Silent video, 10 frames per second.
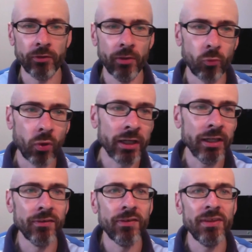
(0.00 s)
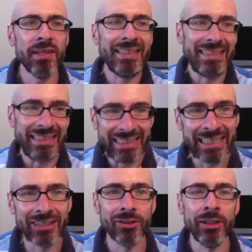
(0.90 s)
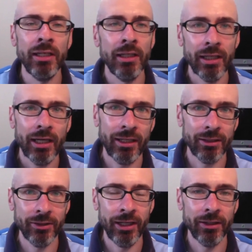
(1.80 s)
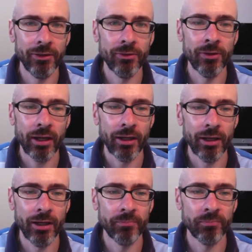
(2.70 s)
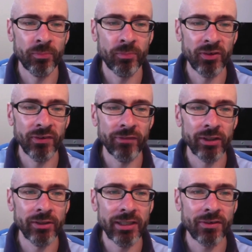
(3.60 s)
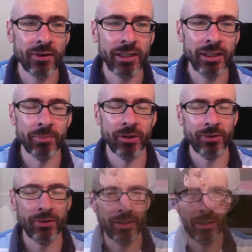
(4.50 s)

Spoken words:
this from. One is the legal angle, specifically talking about